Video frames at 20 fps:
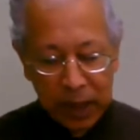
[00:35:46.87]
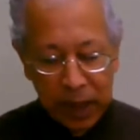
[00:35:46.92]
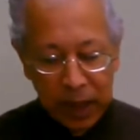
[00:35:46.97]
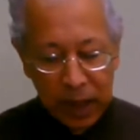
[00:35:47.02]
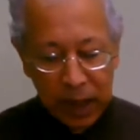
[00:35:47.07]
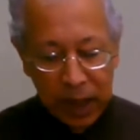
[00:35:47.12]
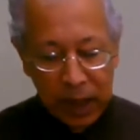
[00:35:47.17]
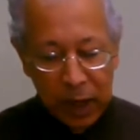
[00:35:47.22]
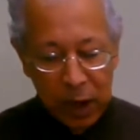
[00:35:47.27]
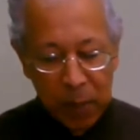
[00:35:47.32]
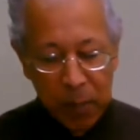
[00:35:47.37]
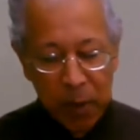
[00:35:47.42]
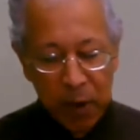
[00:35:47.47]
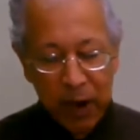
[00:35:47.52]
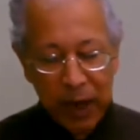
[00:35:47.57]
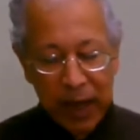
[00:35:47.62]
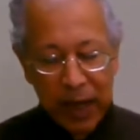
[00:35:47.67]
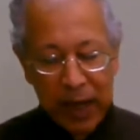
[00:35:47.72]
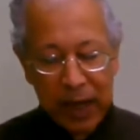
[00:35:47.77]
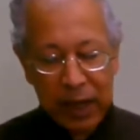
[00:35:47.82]
And
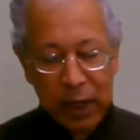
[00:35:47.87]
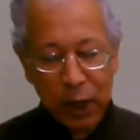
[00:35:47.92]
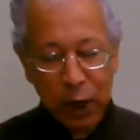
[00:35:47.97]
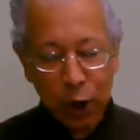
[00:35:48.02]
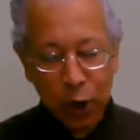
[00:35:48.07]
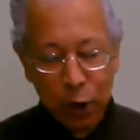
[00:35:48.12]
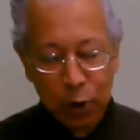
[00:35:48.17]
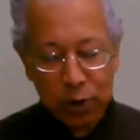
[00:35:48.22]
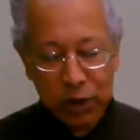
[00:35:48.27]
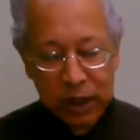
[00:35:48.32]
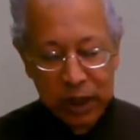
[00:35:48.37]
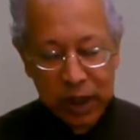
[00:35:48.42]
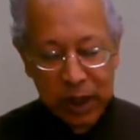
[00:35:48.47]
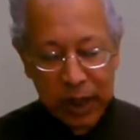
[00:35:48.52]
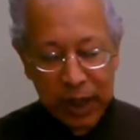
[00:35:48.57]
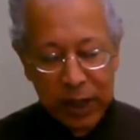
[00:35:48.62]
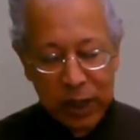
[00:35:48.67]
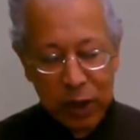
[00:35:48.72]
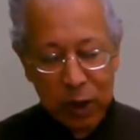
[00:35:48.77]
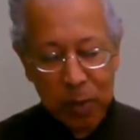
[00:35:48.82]
number 8, close the
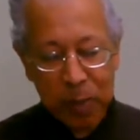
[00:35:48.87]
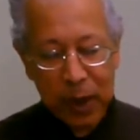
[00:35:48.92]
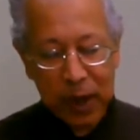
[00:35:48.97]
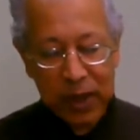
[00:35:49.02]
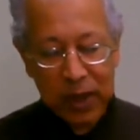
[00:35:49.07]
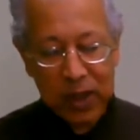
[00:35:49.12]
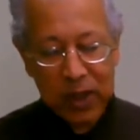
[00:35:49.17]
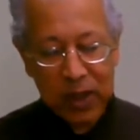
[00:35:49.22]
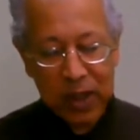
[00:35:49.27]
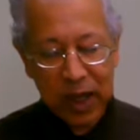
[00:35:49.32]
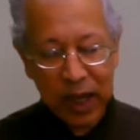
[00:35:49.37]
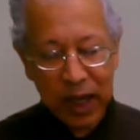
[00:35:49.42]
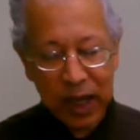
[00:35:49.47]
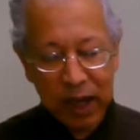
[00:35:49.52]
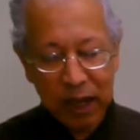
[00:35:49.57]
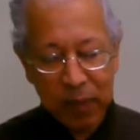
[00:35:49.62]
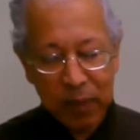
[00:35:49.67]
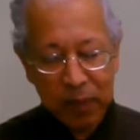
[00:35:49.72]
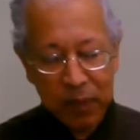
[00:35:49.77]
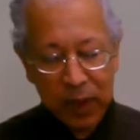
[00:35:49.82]
letter by
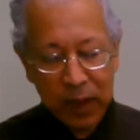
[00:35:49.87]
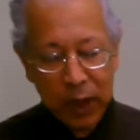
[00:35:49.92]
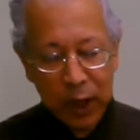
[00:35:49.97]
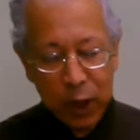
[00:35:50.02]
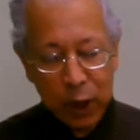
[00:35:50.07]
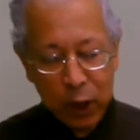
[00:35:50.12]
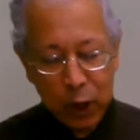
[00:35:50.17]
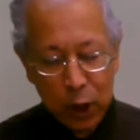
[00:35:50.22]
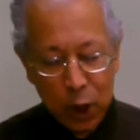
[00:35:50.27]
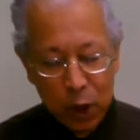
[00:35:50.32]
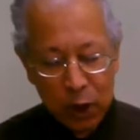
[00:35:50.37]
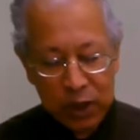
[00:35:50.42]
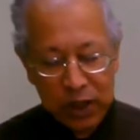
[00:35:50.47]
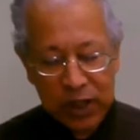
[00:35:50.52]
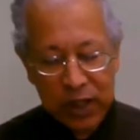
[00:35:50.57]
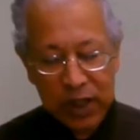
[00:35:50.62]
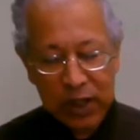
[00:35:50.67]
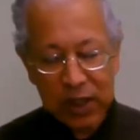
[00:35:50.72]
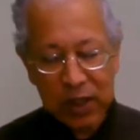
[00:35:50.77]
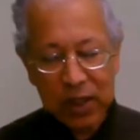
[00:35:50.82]
saying, yours
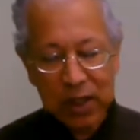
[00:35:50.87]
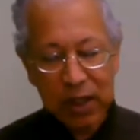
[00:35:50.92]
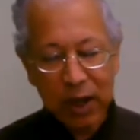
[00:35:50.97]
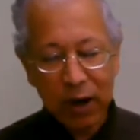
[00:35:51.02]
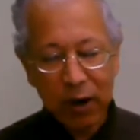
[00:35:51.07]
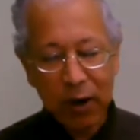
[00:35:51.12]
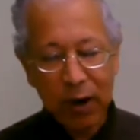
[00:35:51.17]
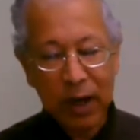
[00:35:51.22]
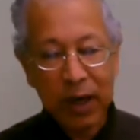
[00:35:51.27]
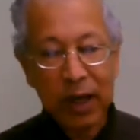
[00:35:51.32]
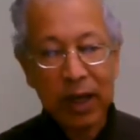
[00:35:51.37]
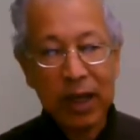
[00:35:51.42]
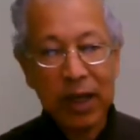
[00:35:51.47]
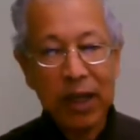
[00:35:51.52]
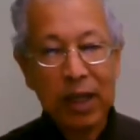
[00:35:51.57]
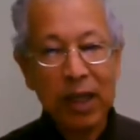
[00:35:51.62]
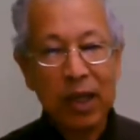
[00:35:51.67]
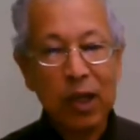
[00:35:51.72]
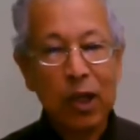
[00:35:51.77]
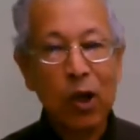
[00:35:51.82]
sincerely
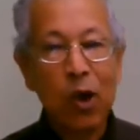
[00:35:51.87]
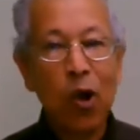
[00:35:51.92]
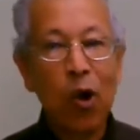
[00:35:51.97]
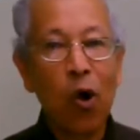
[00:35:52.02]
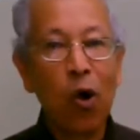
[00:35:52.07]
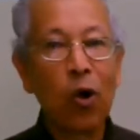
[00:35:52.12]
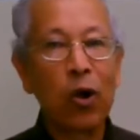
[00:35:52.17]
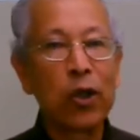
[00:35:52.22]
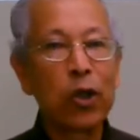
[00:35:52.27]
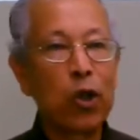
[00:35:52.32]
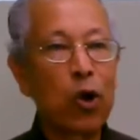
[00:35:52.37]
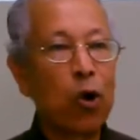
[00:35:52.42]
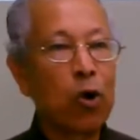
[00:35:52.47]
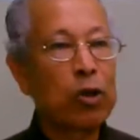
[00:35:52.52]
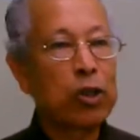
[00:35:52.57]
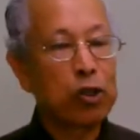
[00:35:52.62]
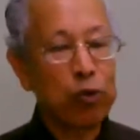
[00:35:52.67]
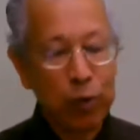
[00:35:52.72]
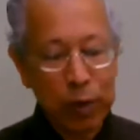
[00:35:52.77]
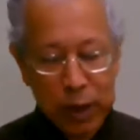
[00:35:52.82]
or
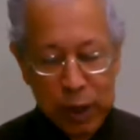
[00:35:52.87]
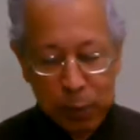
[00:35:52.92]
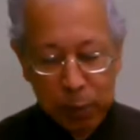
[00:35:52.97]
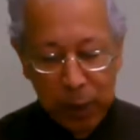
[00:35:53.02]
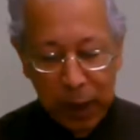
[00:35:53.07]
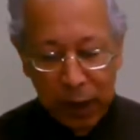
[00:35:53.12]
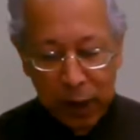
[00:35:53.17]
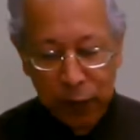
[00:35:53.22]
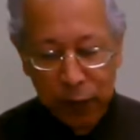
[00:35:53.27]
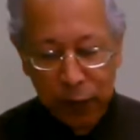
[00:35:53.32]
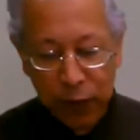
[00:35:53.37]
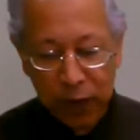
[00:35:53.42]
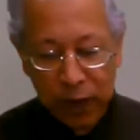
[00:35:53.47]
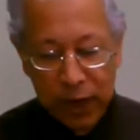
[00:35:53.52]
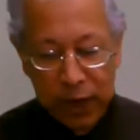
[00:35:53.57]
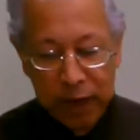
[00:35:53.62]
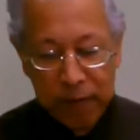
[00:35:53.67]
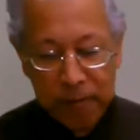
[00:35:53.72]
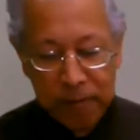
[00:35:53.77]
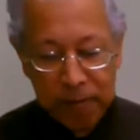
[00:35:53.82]
yours
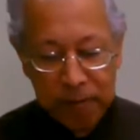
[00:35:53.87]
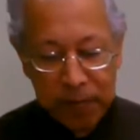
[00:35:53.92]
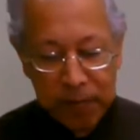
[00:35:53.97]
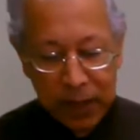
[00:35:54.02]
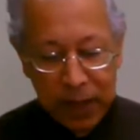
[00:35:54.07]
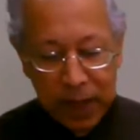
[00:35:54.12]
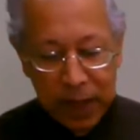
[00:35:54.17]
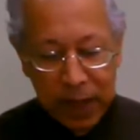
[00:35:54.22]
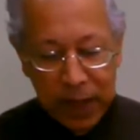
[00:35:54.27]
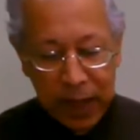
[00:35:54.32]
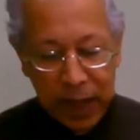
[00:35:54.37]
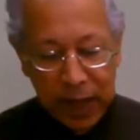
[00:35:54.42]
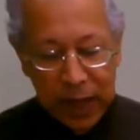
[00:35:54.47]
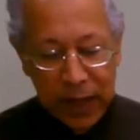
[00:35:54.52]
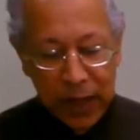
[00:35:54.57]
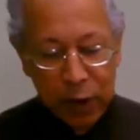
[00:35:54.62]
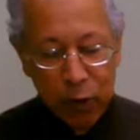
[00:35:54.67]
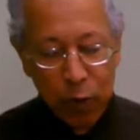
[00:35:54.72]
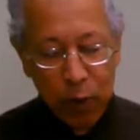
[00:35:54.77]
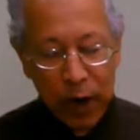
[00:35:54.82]
respectfully, and
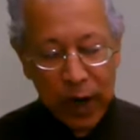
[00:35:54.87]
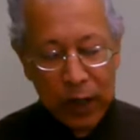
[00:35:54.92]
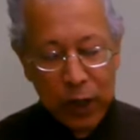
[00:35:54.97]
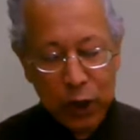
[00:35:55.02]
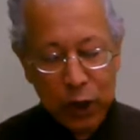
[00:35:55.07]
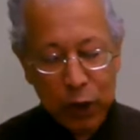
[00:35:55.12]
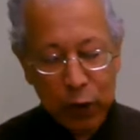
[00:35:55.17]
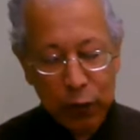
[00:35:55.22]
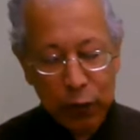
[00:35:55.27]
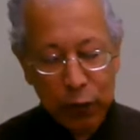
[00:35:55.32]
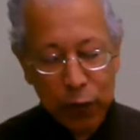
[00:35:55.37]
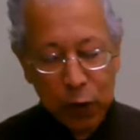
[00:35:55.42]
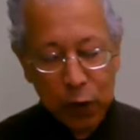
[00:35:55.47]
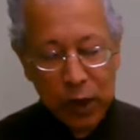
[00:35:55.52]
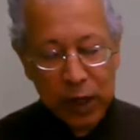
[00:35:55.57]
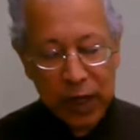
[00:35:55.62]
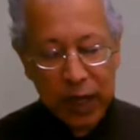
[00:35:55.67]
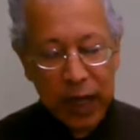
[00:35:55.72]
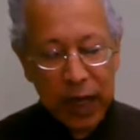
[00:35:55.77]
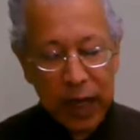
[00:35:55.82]
then write your
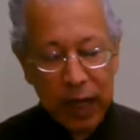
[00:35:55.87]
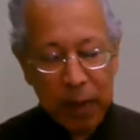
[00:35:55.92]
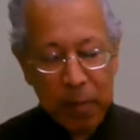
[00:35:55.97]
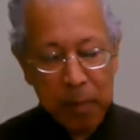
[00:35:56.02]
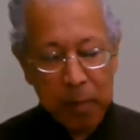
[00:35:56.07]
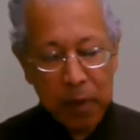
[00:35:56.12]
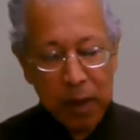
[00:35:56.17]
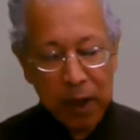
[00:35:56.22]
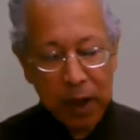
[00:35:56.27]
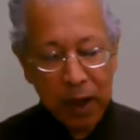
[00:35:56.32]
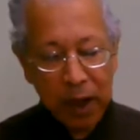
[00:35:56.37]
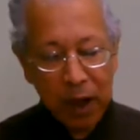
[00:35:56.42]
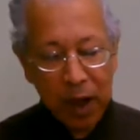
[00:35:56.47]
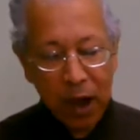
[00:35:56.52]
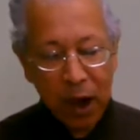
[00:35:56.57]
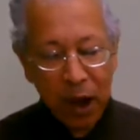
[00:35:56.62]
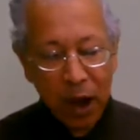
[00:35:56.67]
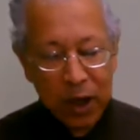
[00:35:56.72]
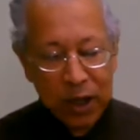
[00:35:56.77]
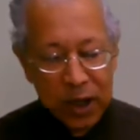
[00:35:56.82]
full name
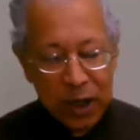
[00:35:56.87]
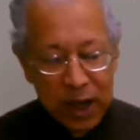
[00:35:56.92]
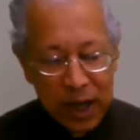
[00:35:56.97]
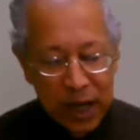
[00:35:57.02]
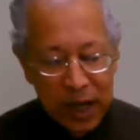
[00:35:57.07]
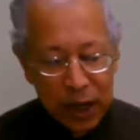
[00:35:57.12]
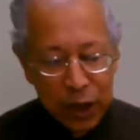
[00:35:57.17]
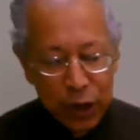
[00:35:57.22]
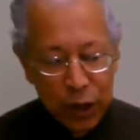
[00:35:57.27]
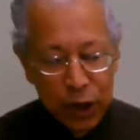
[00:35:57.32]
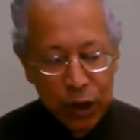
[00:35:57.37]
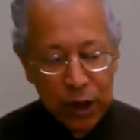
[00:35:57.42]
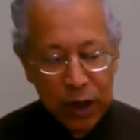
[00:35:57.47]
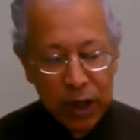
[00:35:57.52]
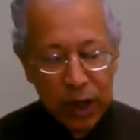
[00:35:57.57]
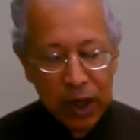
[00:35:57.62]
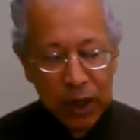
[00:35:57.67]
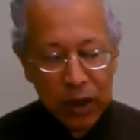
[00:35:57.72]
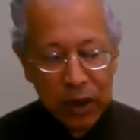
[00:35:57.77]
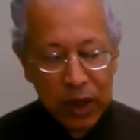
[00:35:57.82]
underneath
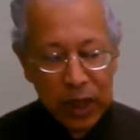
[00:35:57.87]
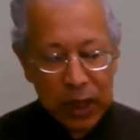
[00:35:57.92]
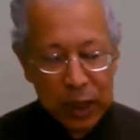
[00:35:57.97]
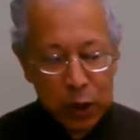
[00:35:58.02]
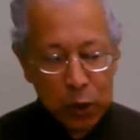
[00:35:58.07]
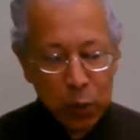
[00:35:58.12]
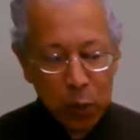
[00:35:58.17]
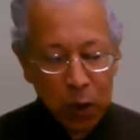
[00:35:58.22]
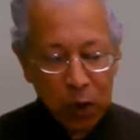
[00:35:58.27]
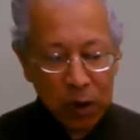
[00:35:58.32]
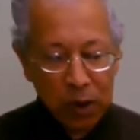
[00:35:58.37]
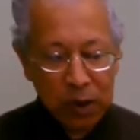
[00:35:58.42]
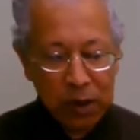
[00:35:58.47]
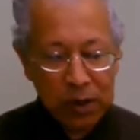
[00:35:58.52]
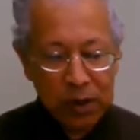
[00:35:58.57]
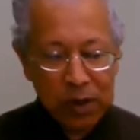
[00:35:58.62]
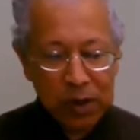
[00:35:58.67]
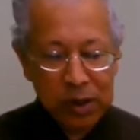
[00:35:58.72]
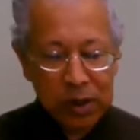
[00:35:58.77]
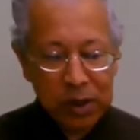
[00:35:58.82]
these
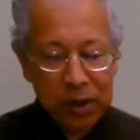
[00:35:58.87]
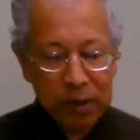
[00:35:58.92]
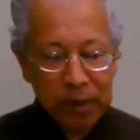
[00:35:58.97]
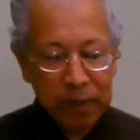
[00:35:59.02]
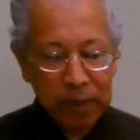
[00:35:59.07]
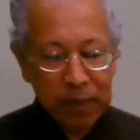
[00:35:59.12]
words.